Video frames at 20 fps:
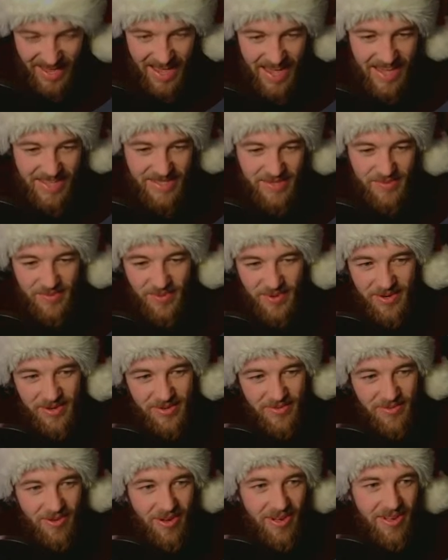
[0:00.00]
adds one
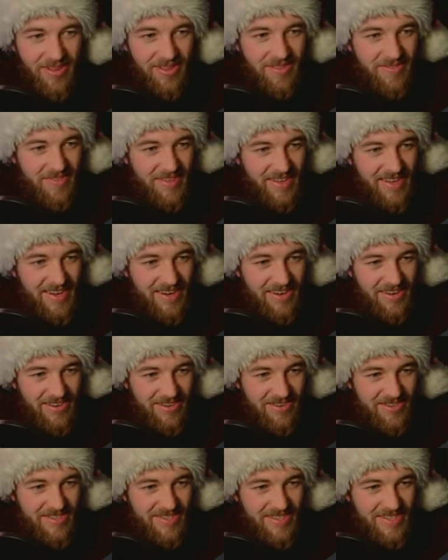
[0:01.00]
to all of the
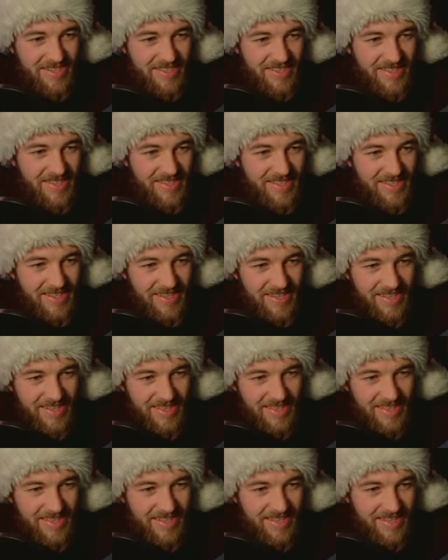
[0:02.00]
characters in
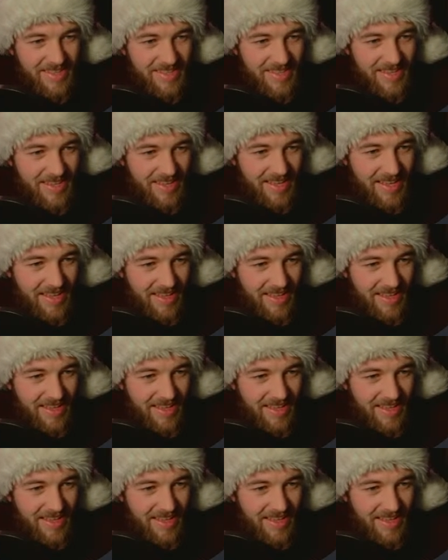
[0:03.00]
the thing.